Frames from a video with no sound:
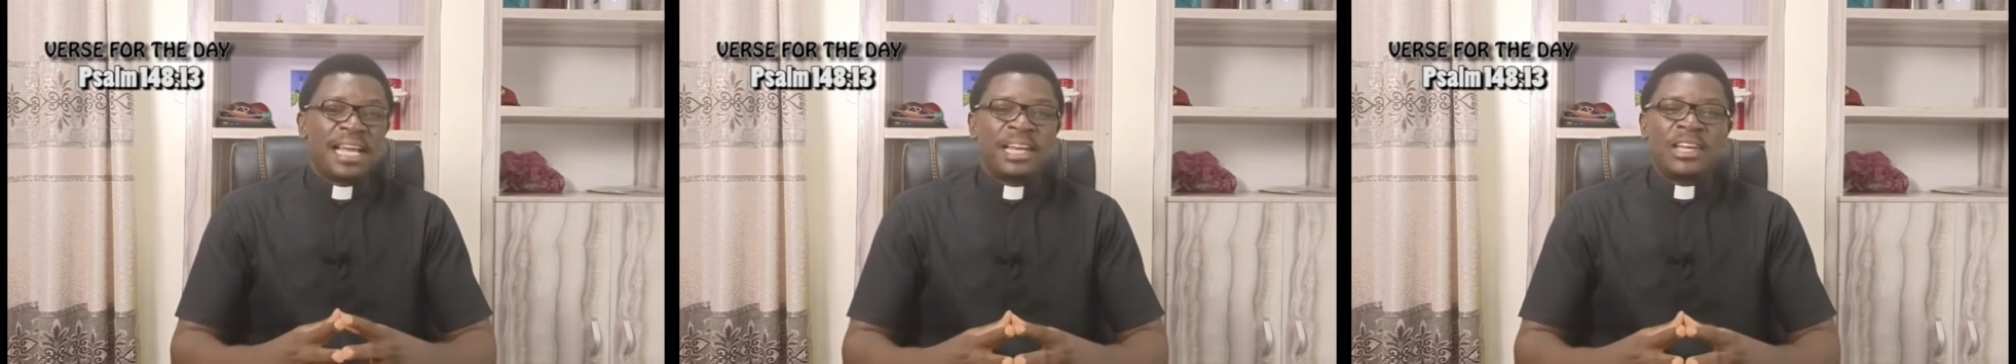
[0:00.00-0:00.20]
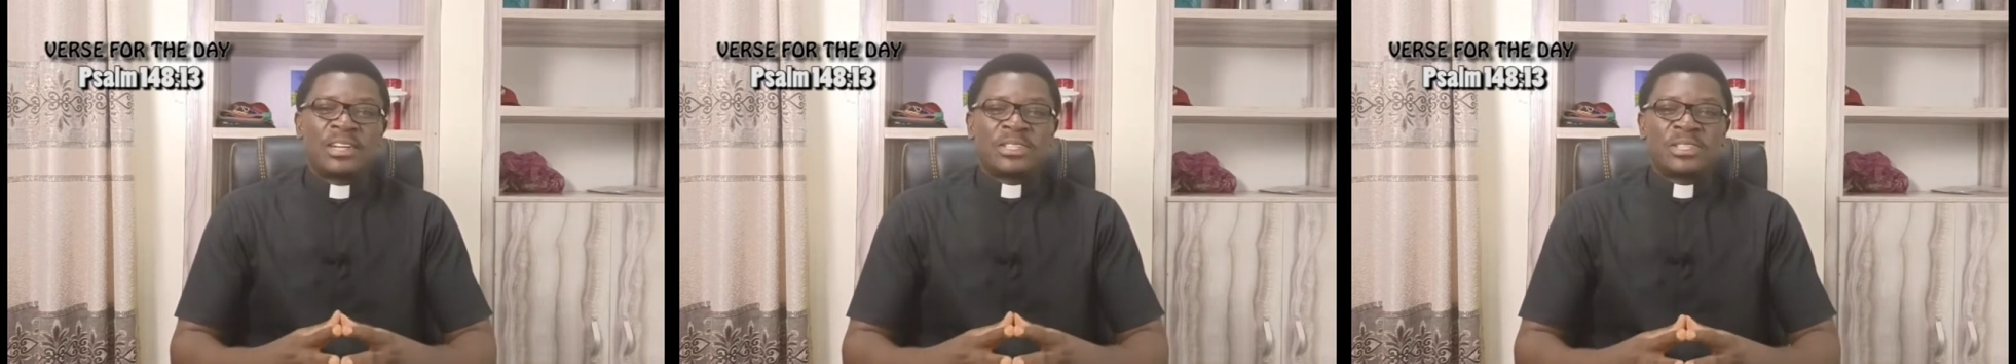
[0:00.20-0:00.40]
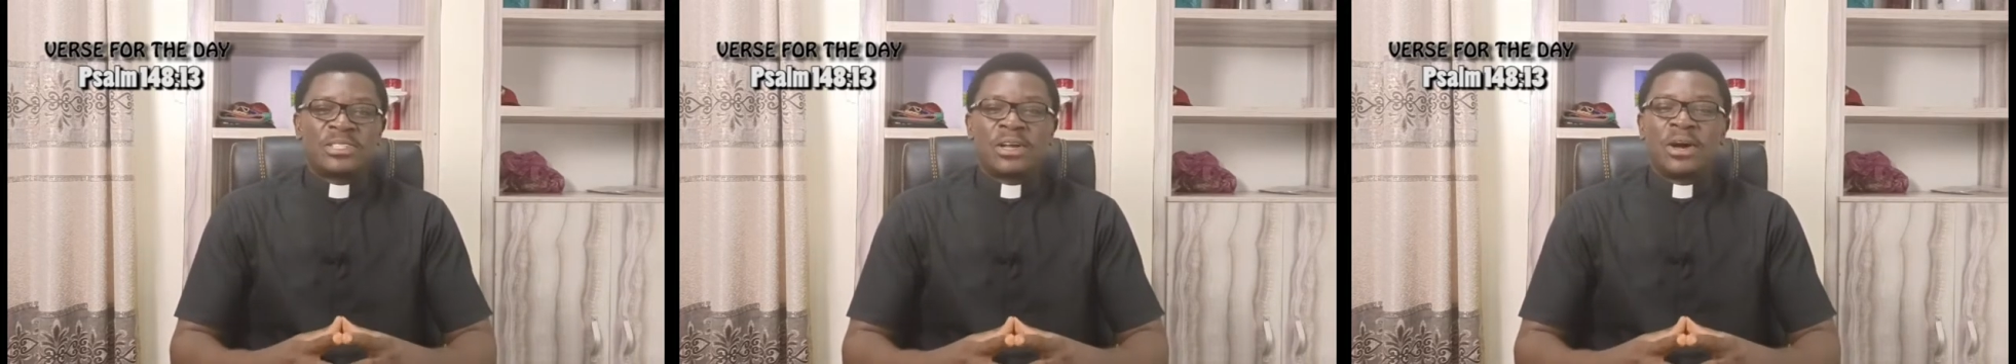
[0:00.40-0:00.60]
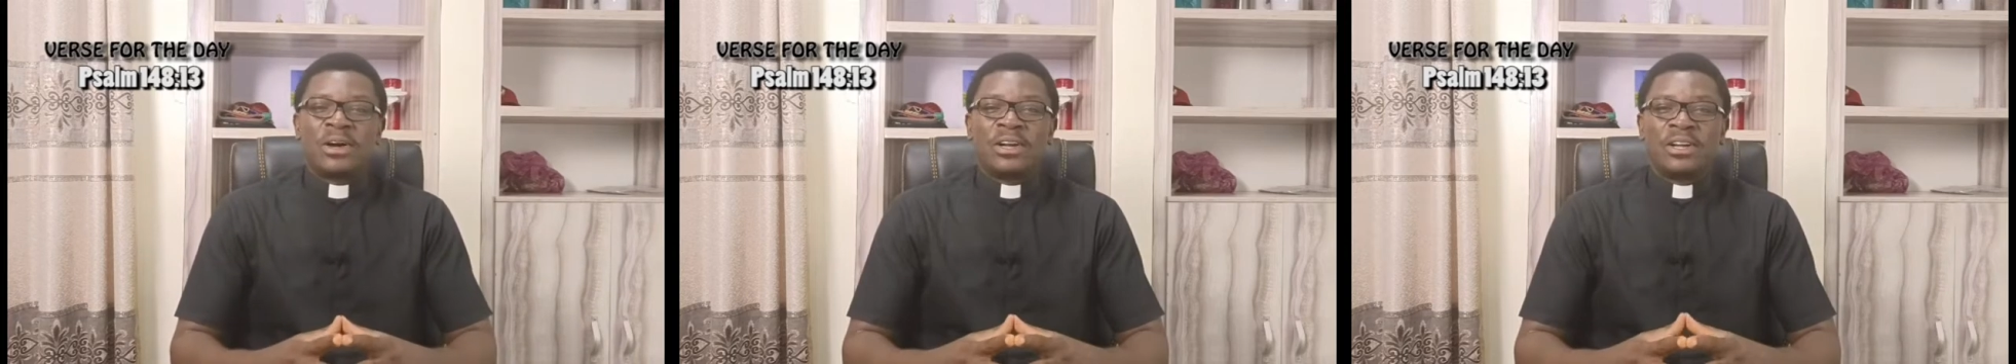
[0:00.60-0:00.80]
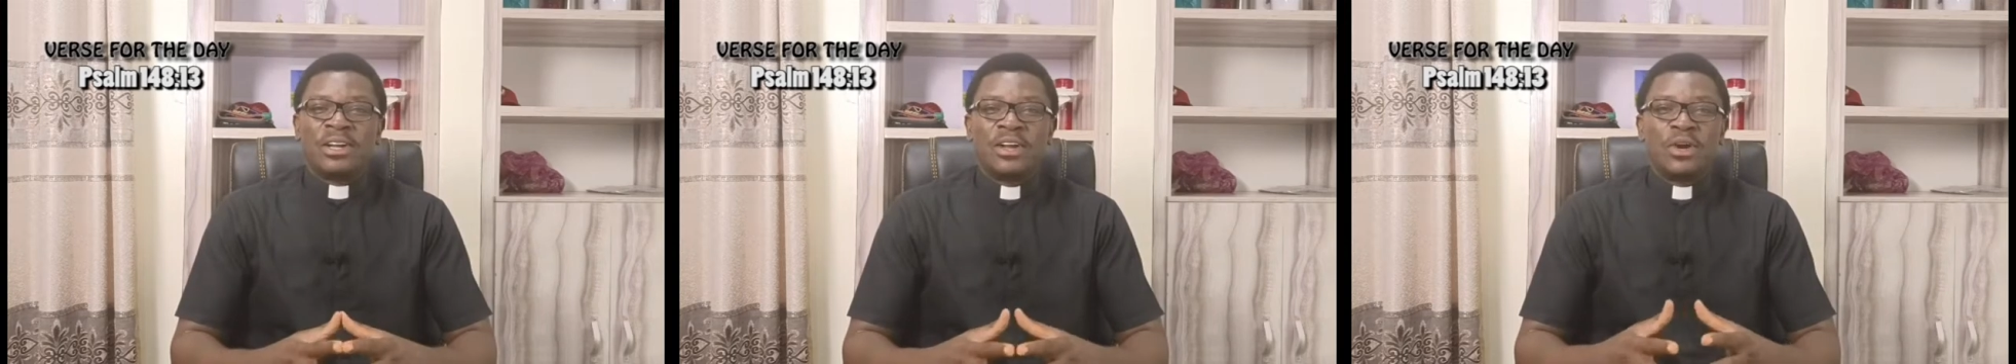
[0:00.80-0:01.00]
Eliot's
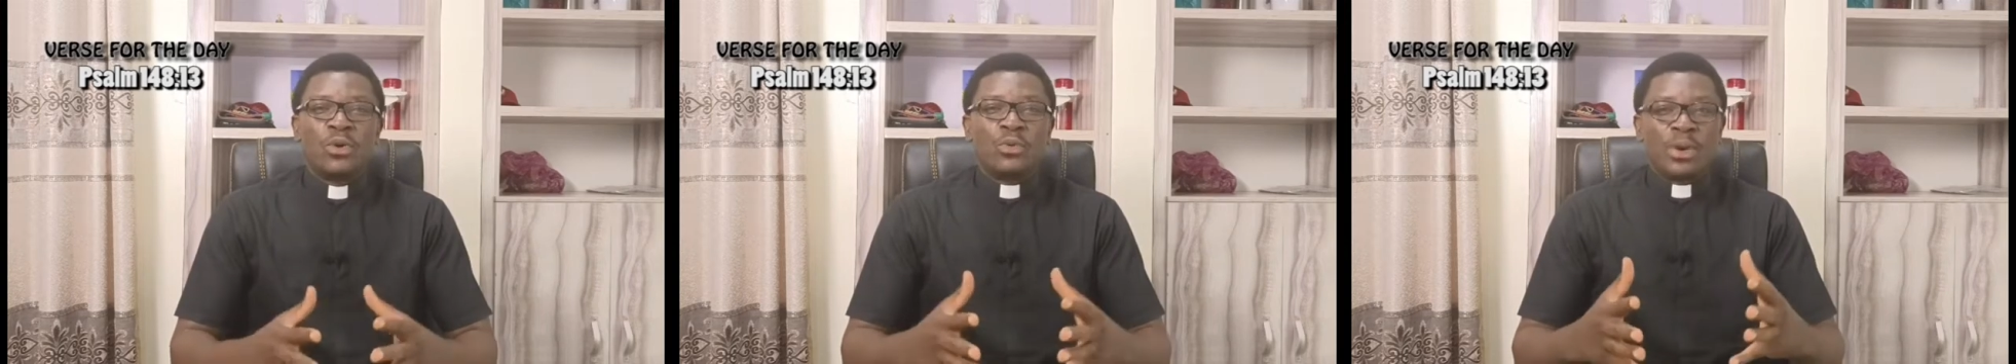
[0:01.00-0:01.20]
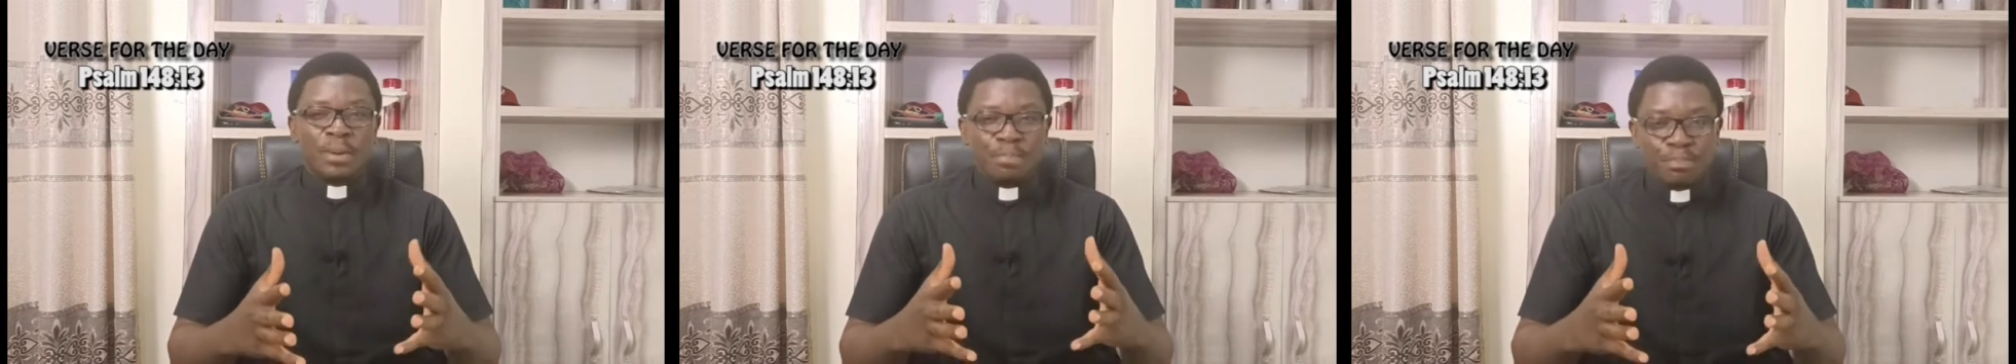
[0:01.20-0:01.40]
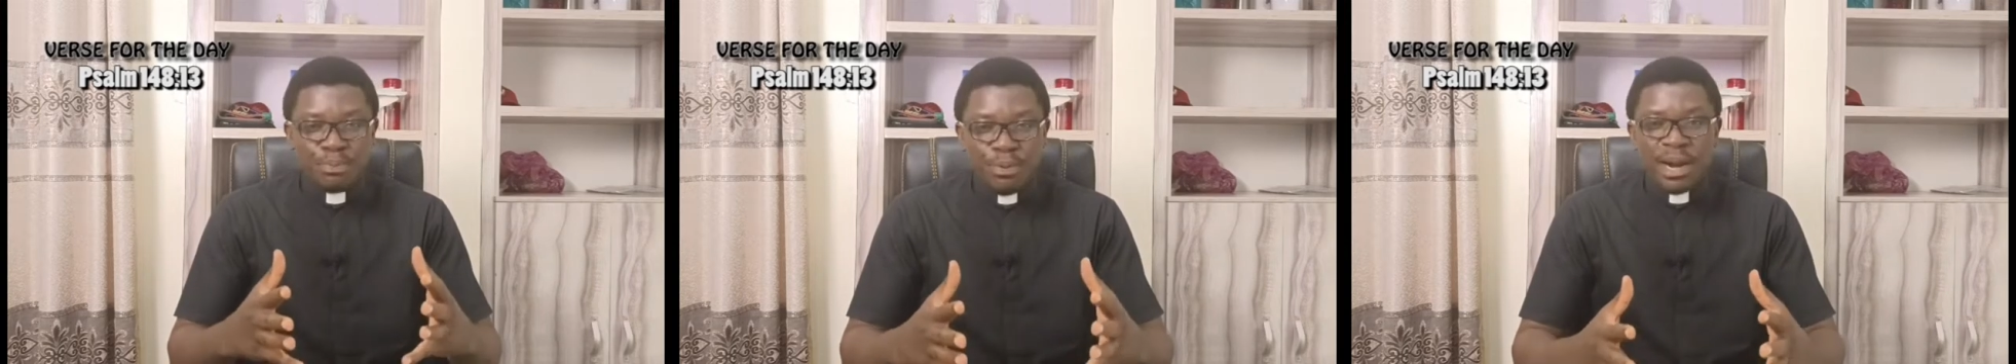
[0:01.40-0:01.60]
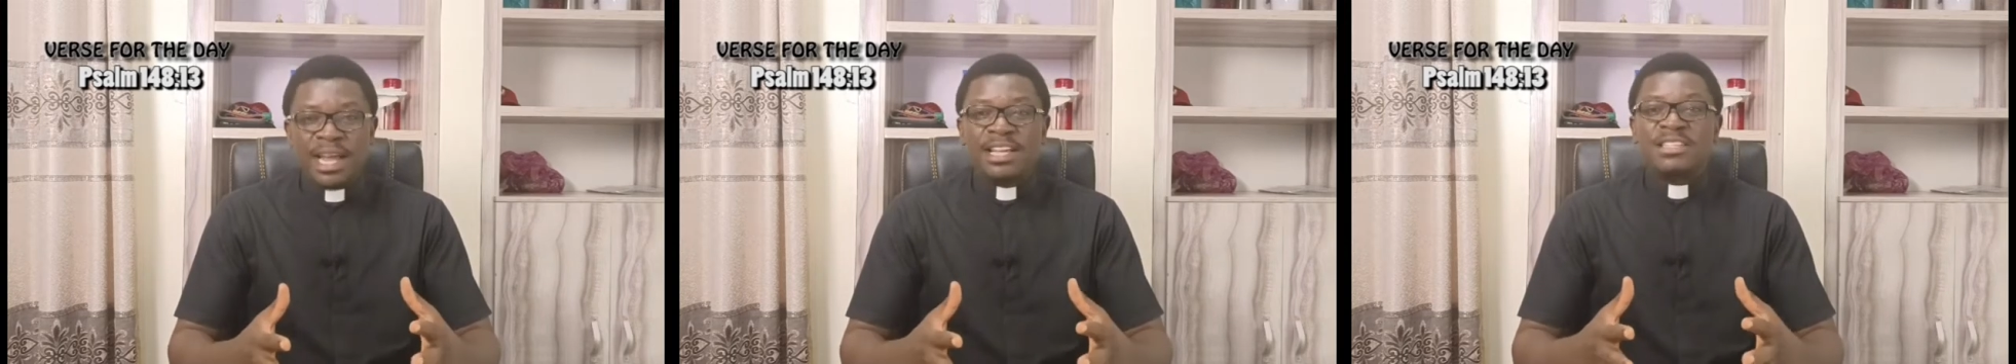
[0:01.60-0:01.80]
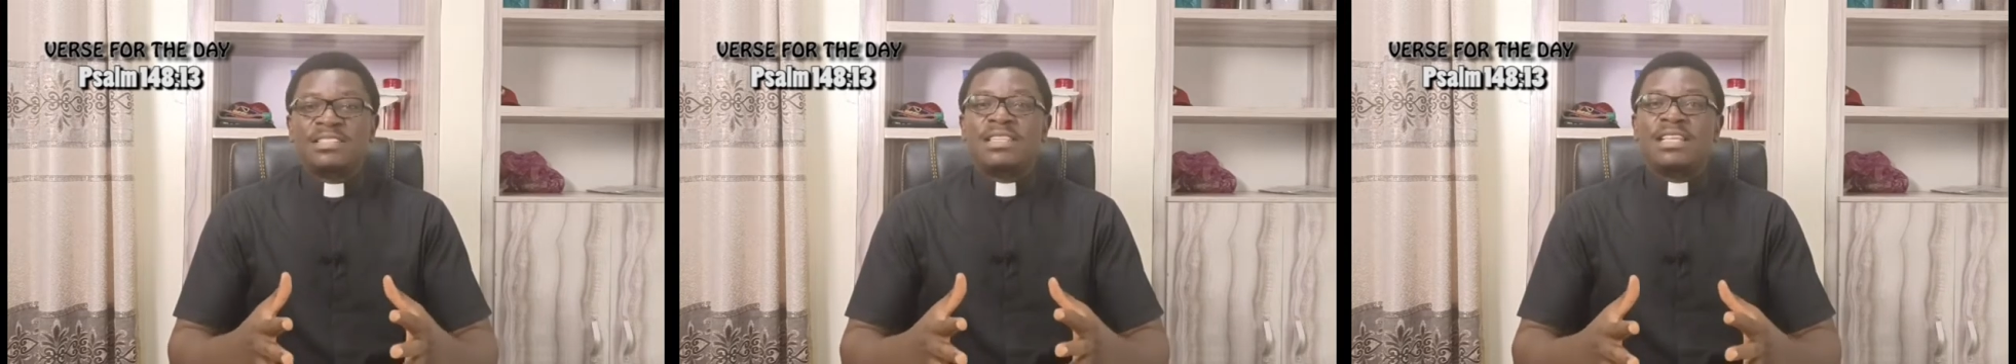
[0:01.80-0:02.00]
song, We
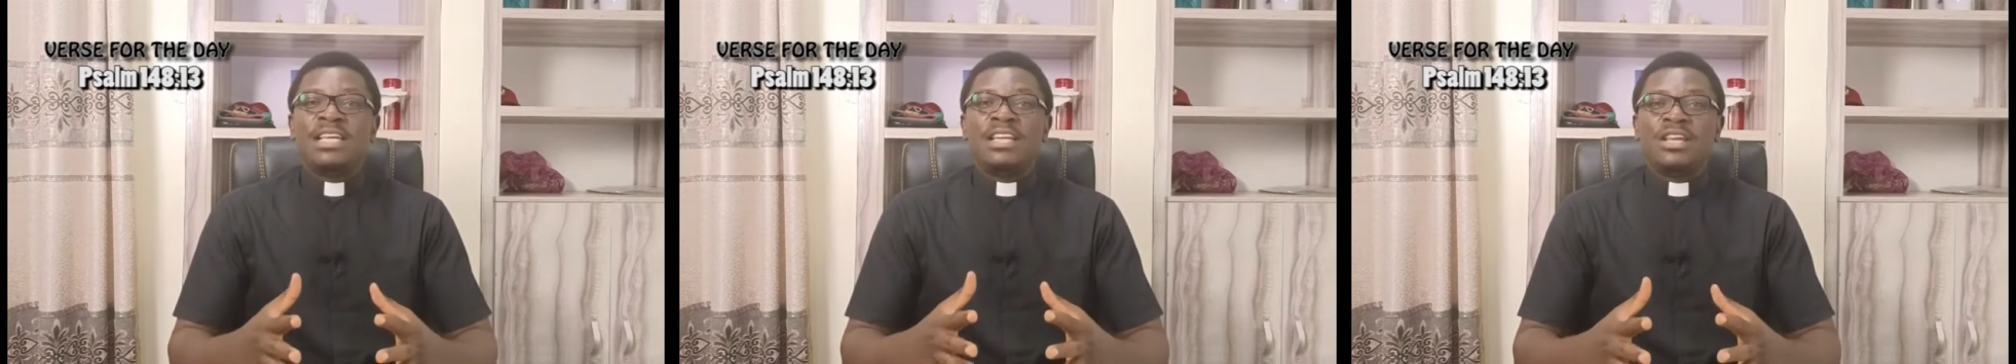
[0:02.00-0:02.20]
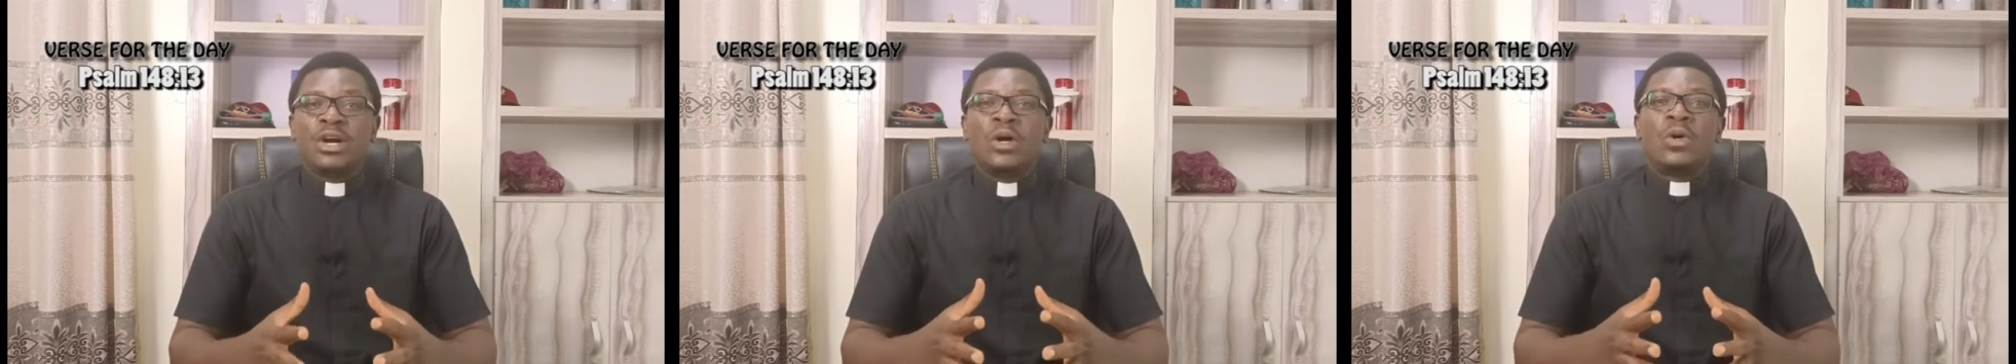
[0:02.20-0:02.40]
Praise Thee,